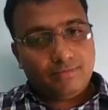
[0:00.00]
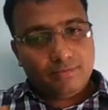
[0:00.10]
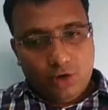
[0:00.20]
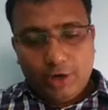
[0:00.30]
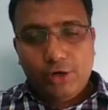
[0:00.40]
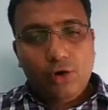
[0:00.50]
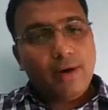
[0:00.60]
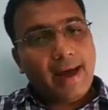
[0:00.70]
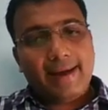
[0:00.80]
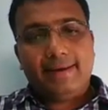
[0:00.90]
audio
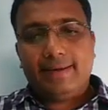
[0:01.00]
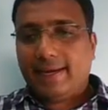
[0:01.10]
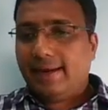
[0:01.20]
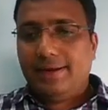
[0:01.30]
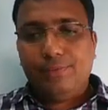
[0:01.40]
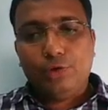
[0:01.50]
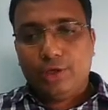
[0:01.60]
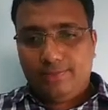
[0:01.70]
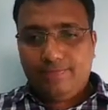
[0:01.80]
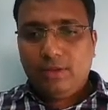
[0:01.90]
and they can remove the
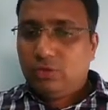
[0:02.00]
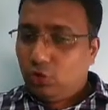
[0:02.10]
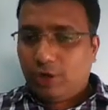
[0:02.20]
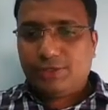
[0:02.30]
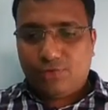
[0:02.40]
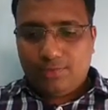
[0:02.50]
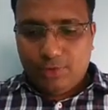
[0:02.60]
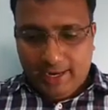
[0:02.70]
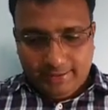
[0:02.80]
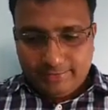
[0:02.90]
noise from that.